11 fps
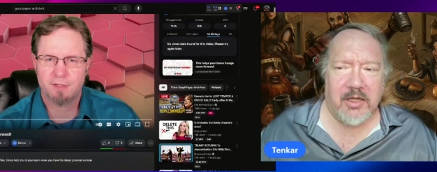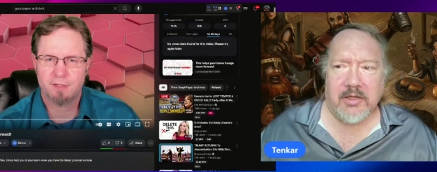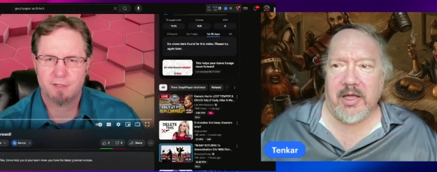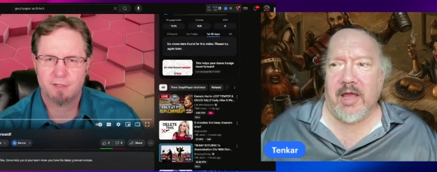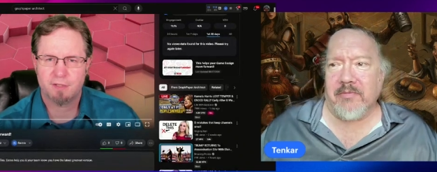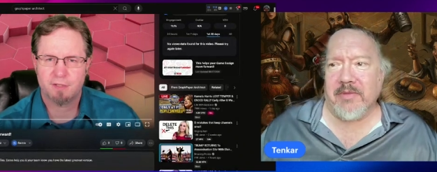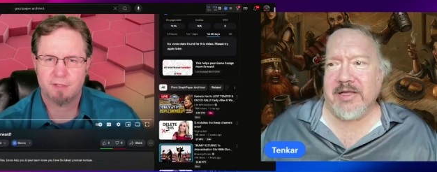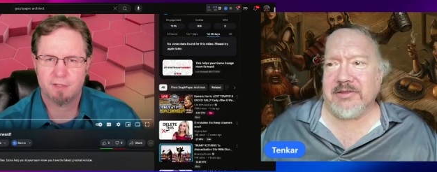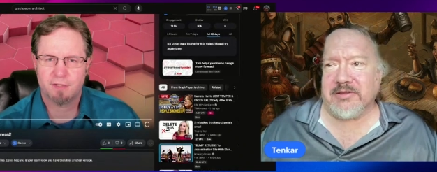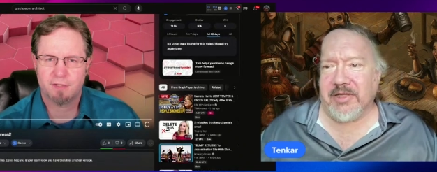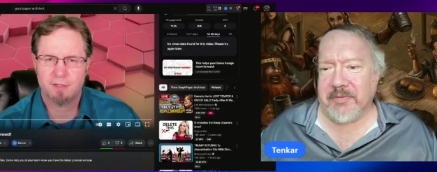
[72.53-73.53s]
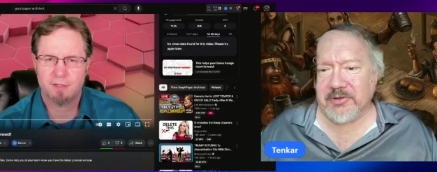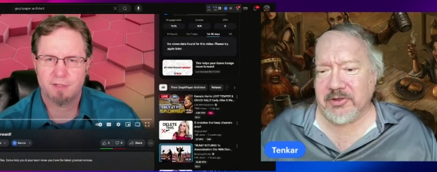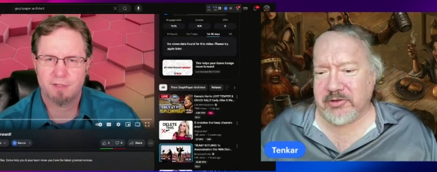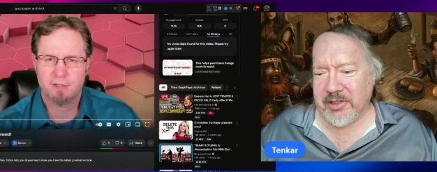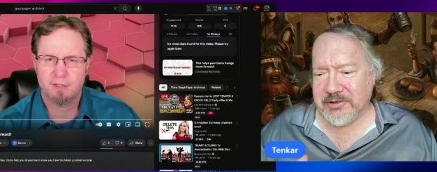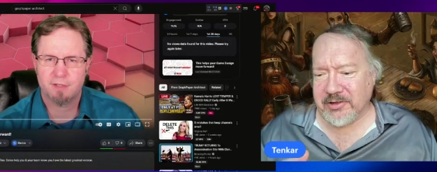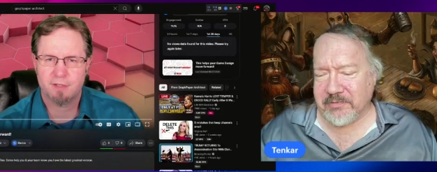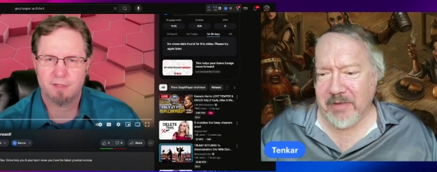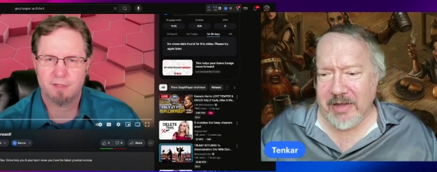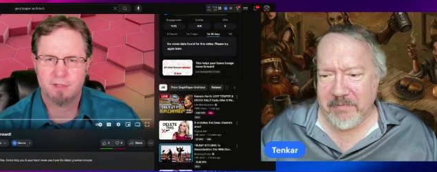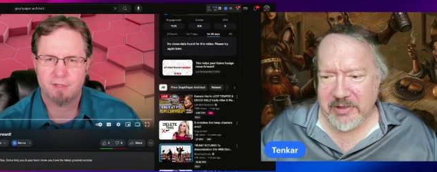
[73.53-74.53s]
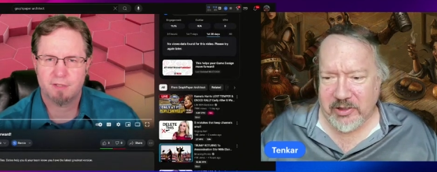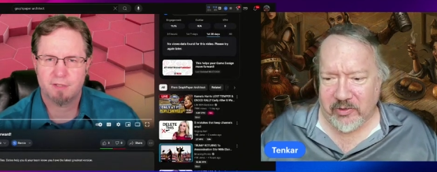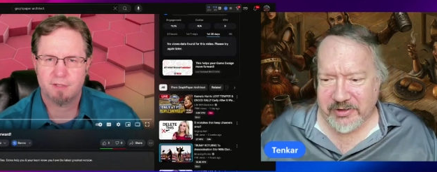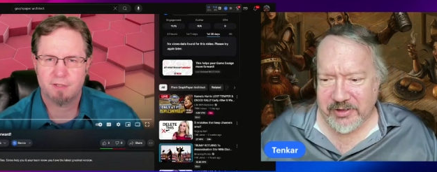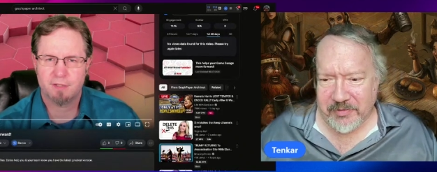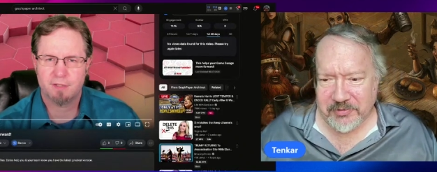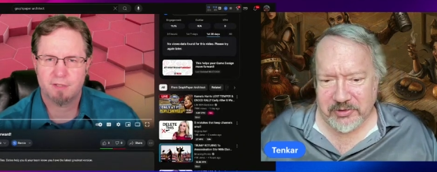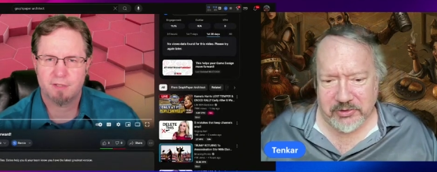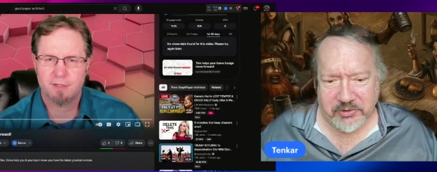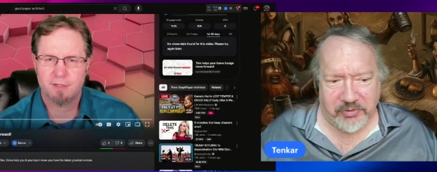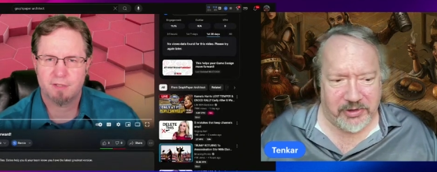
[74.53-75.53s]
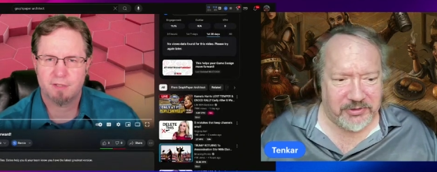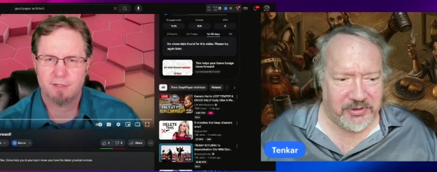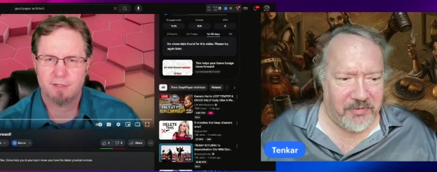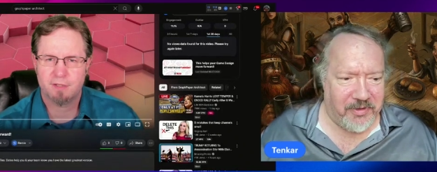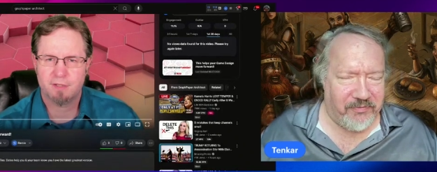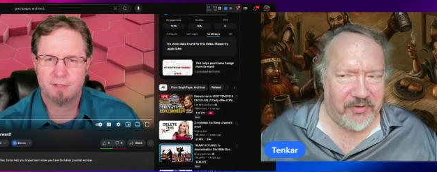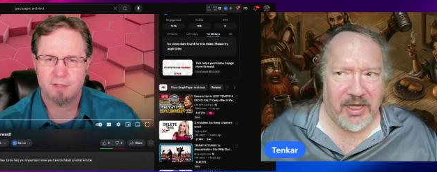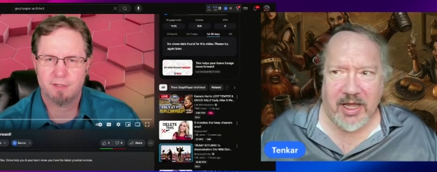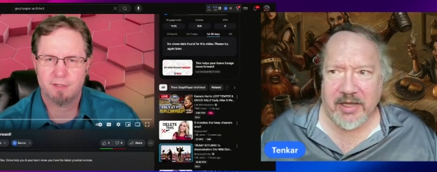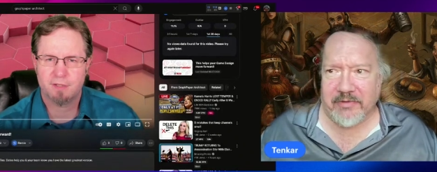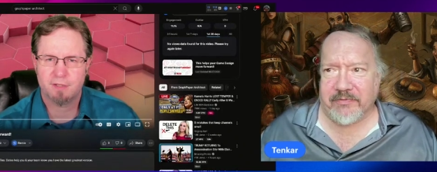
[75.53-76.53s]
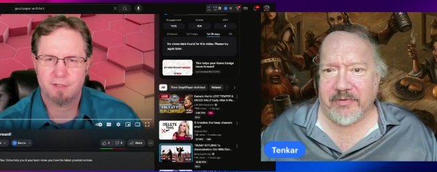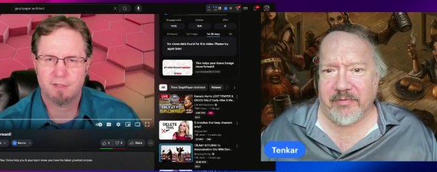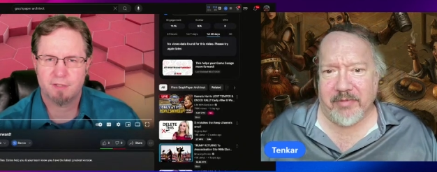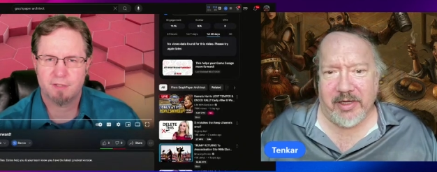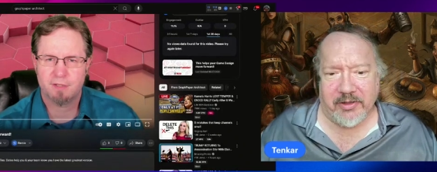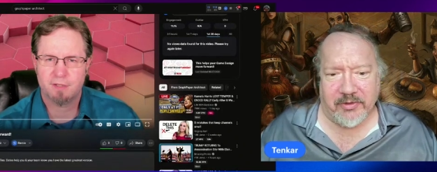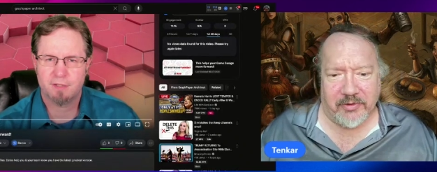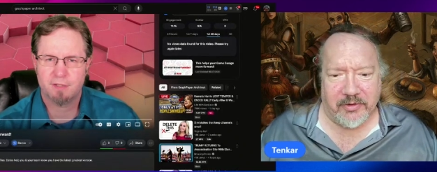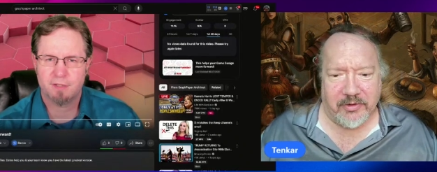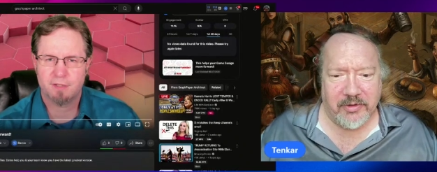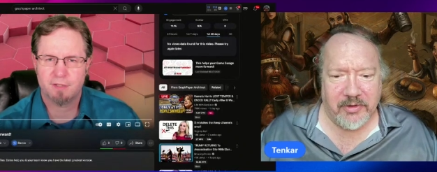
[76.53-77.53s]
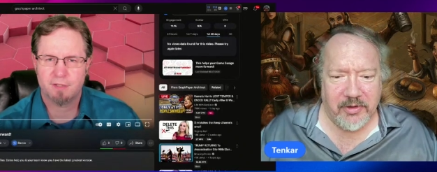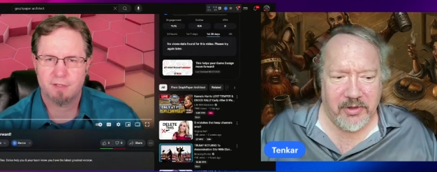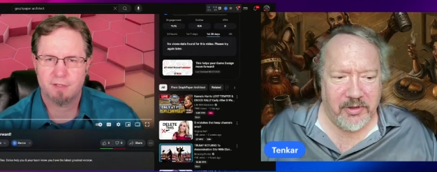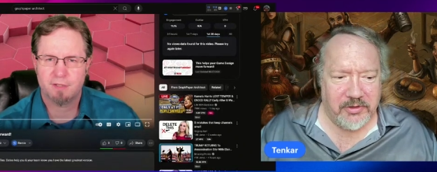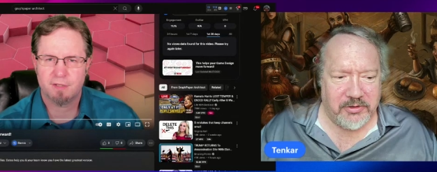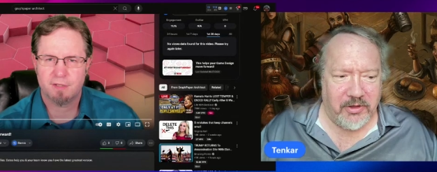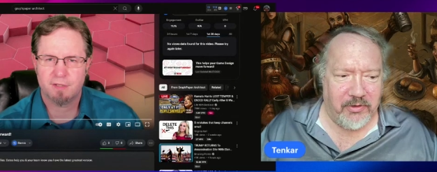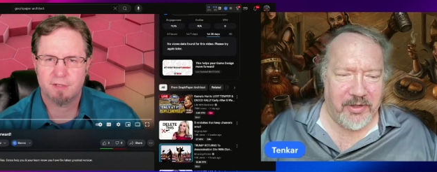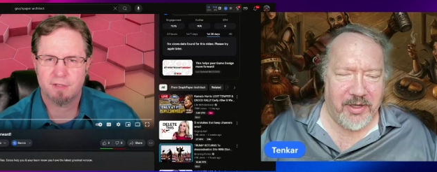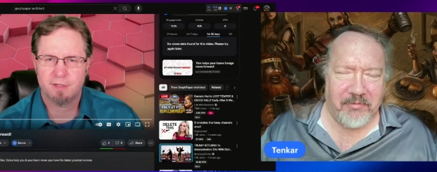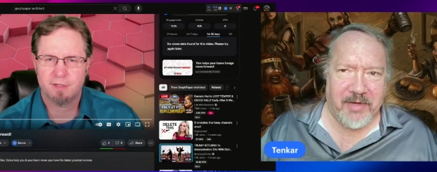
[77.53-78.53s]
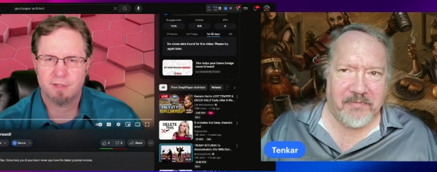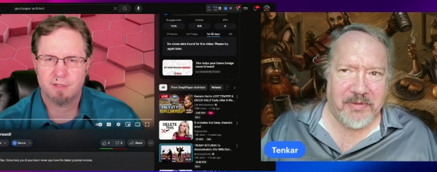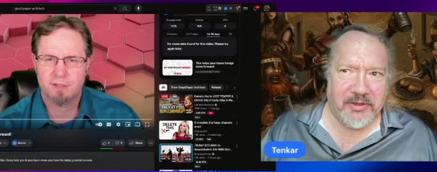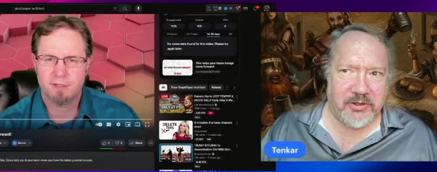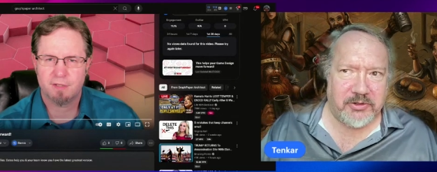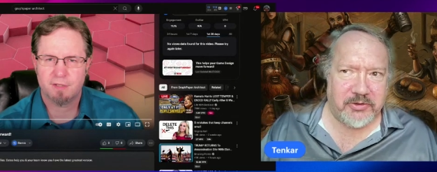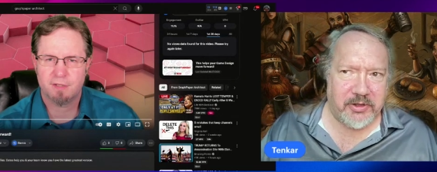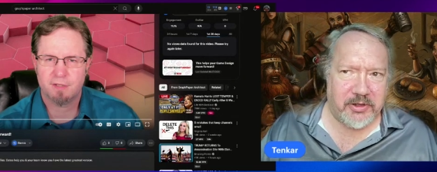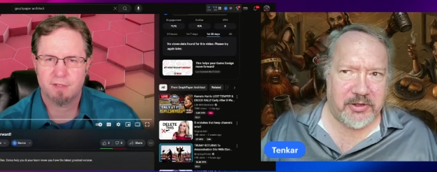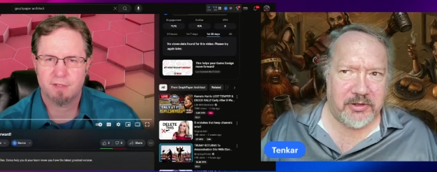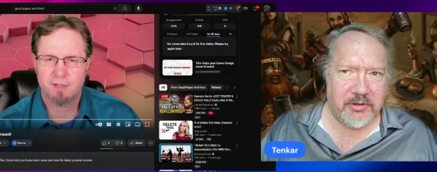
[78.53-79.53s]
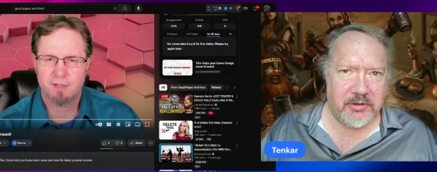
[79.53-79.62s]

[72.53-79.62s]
Speaker 1: That means tips and tricks. This might be the only tips and tricks that we've gotten from Michael. So that might be the trick.